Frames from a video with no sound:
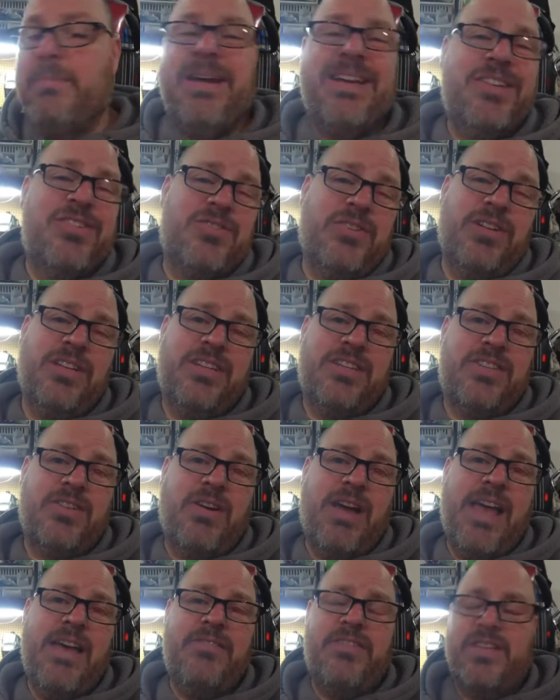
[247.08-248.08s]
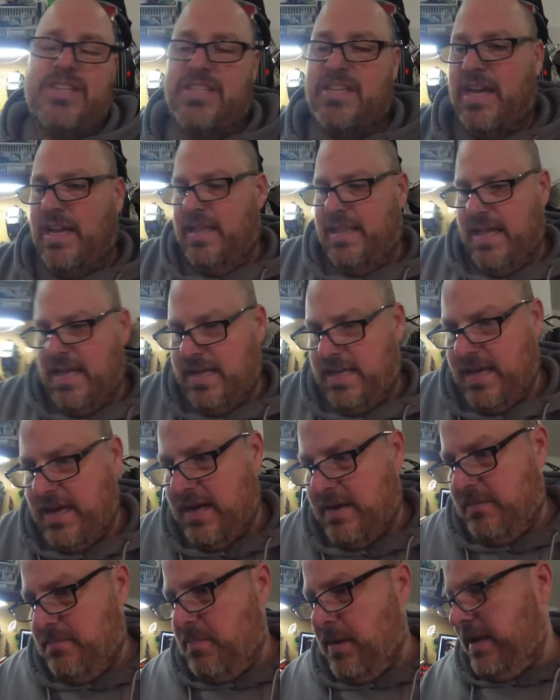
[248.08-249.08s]
might drill it, so I haven't decided that
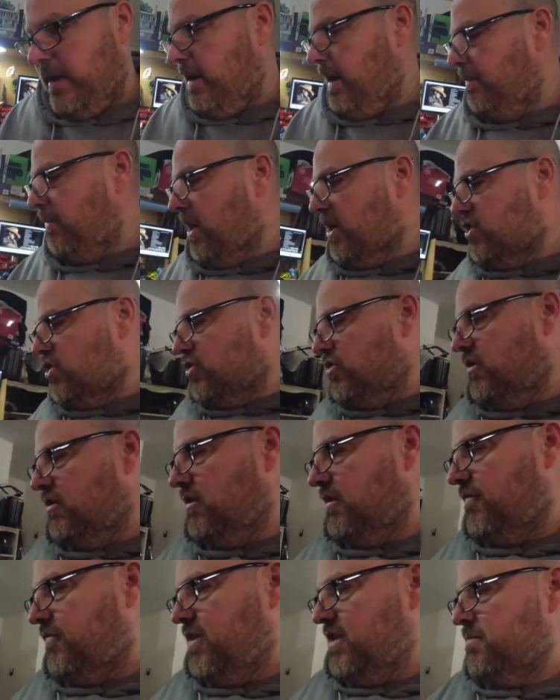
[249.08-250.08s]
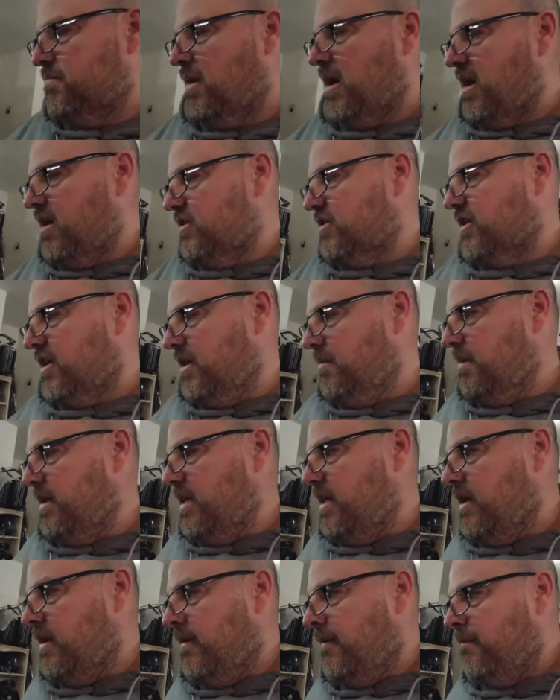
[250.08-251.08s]
yet, but I'm not sure if these bars are going to
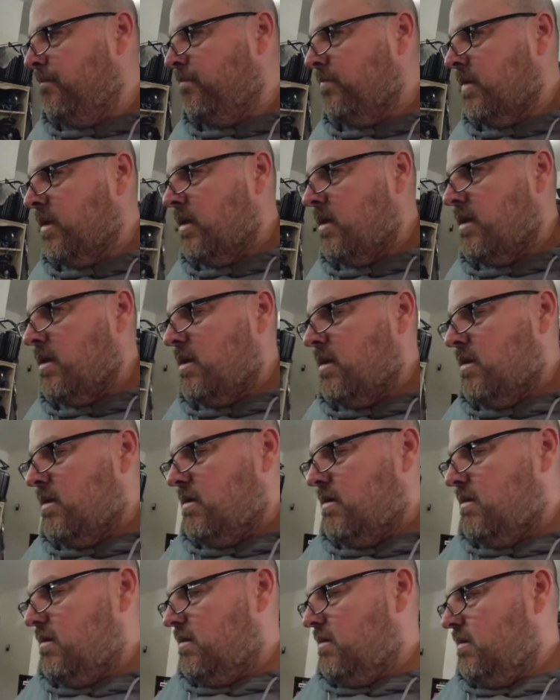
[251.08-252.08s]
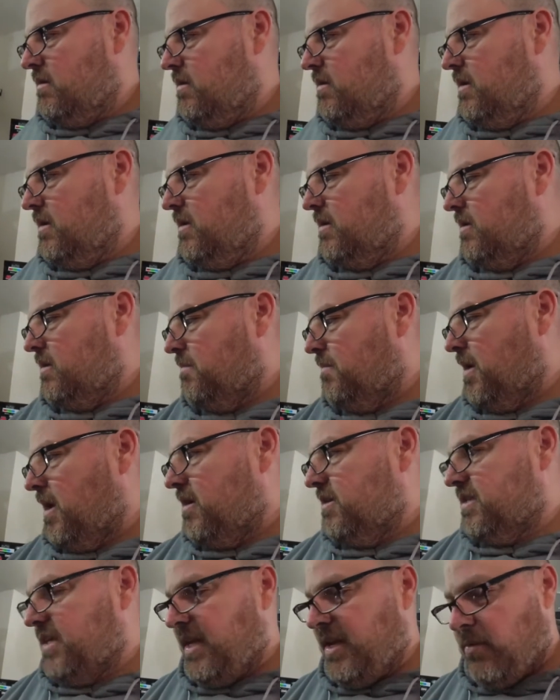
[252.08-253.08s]
be the
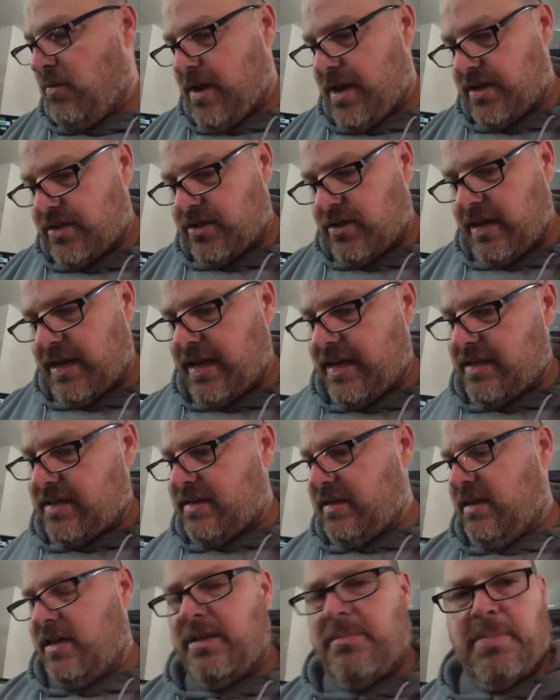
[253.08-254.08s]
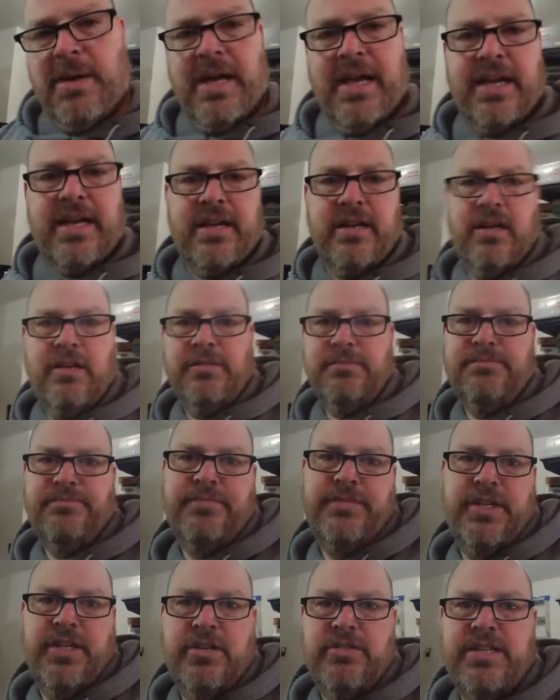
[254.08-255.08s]
bars anyway, so I got to sit on the bike and I'll
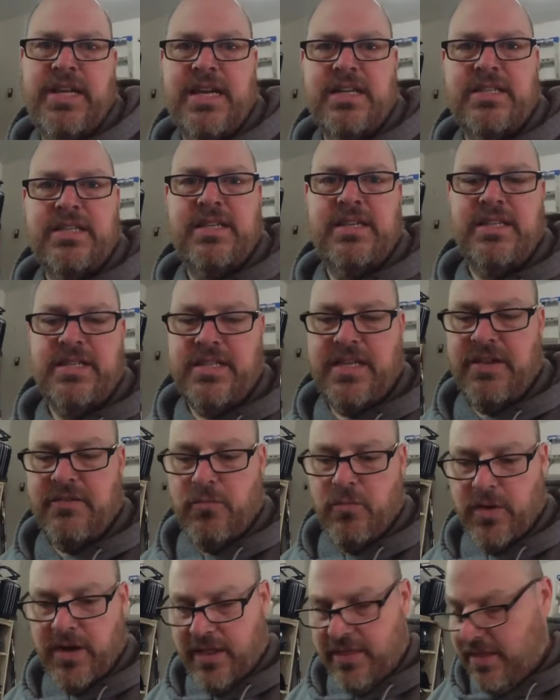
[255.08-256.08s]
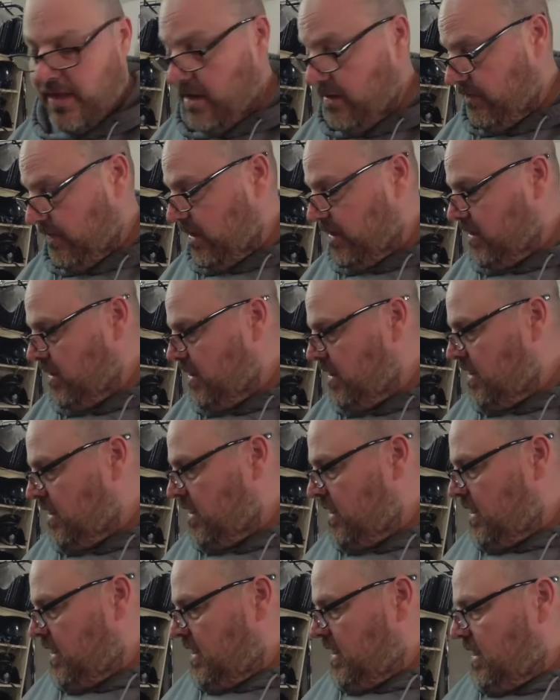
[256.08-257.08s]
test it and see what I think of it.
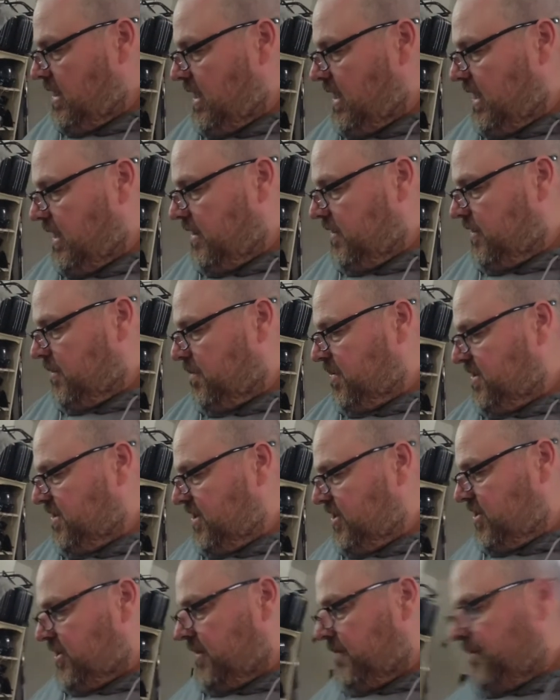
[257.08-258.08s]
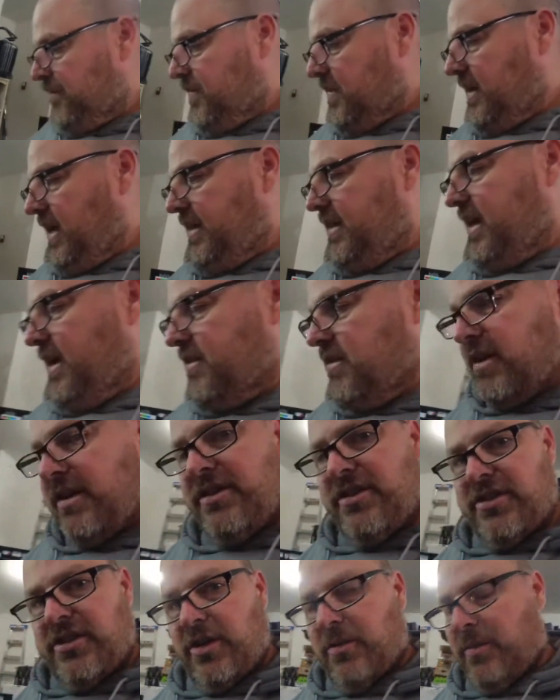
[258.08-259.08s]
The position. Now the other
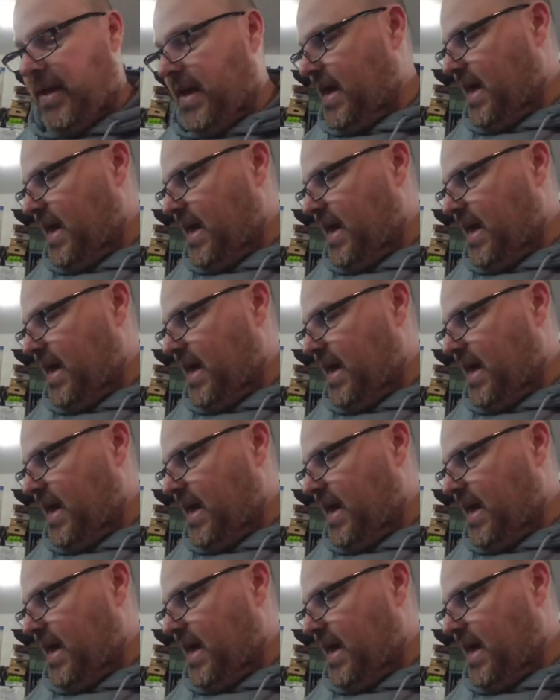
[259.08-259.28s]
concern we